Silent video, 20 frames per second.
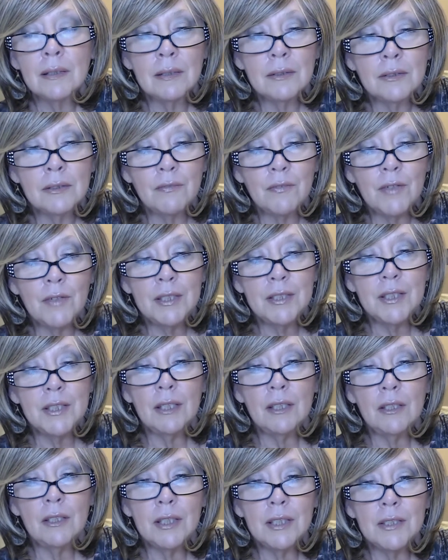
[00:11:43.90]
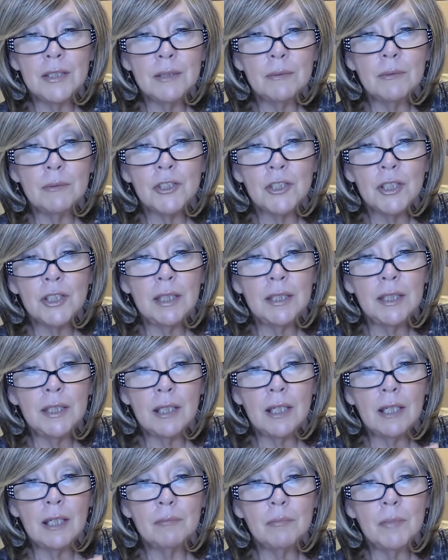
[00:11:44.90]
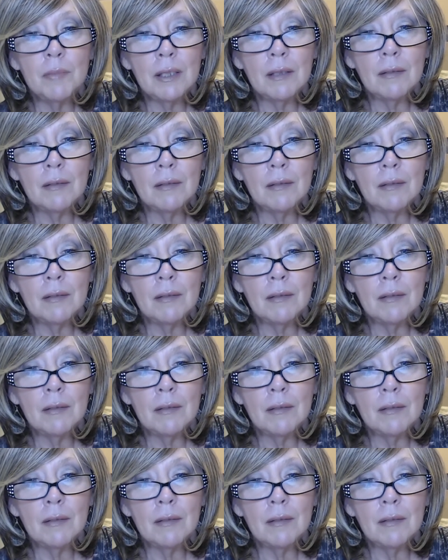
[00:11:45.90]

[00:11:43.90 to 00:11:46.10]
I've got to look and see what shade they gave me.